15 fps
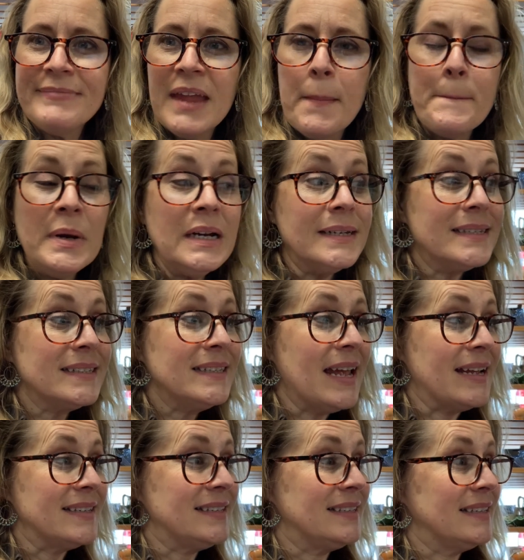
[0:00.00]
But
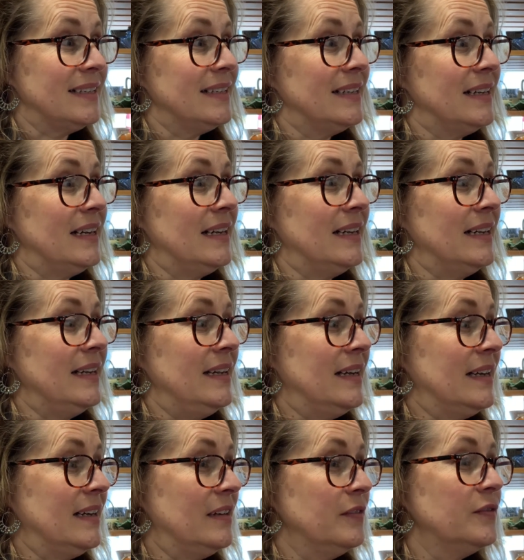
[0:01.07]
yes, I
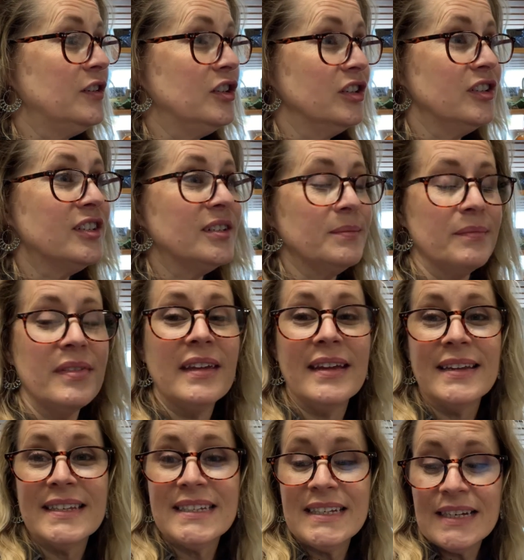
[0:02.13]
have done some
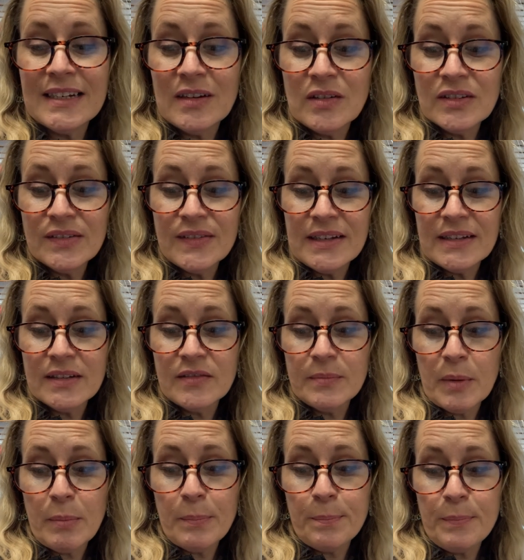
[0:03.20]
things, ticked lots of things off
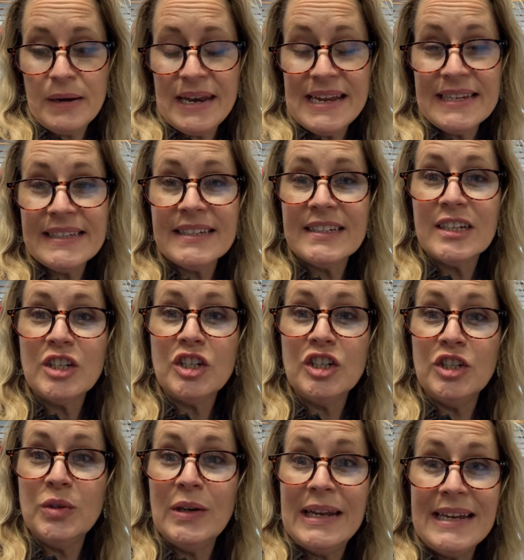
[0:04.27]
my list,
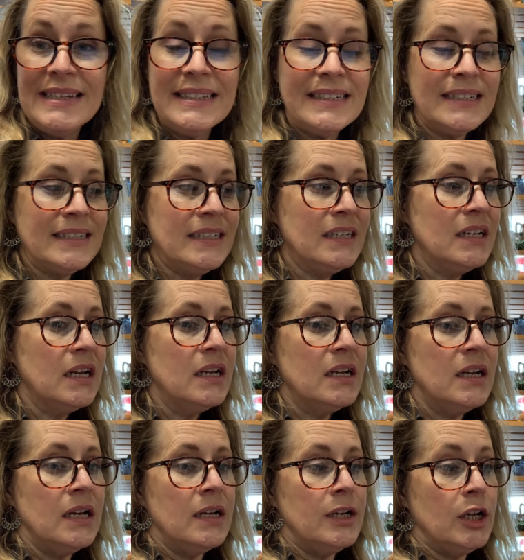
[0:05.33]
to-do list.
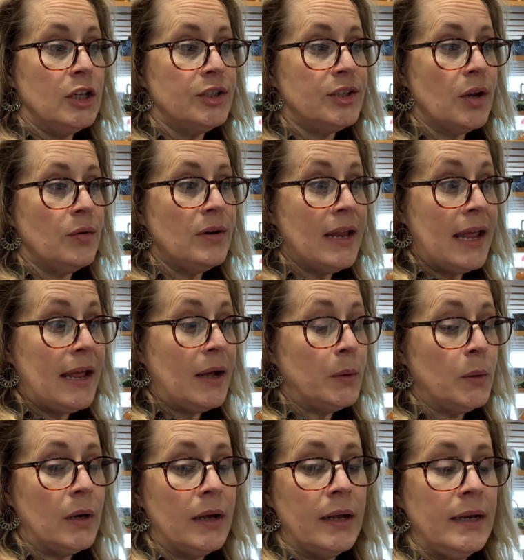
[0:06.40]
So now
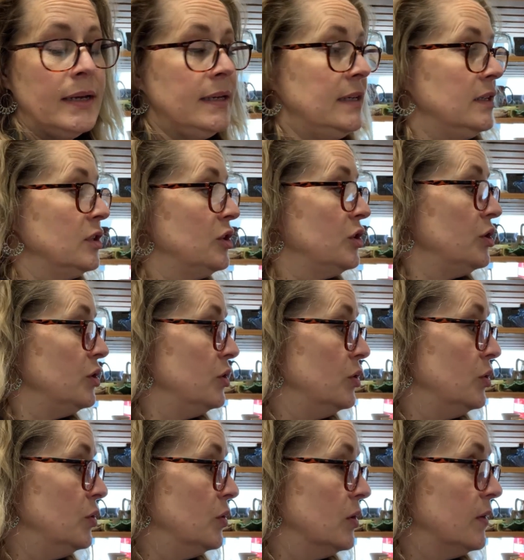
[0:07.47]
I need
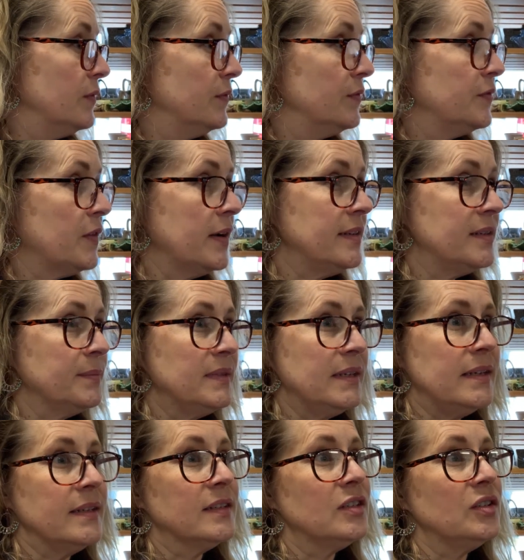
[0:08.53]
to find some
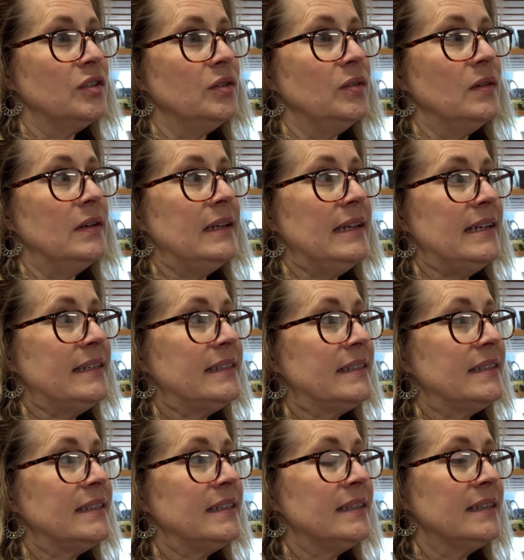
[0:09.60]
things to
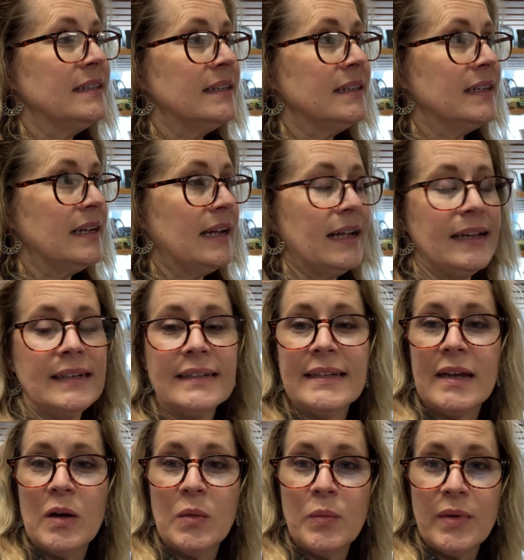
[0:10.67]
list and
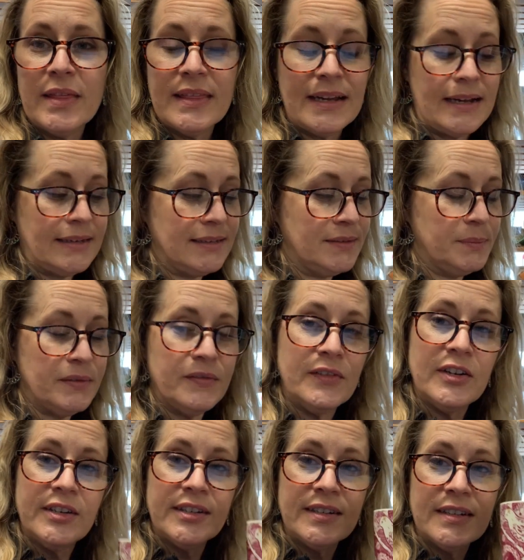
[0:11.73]
get on with that. But
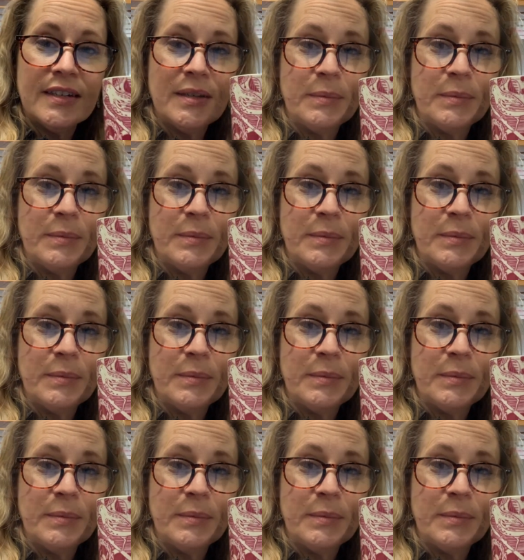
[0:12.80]
first,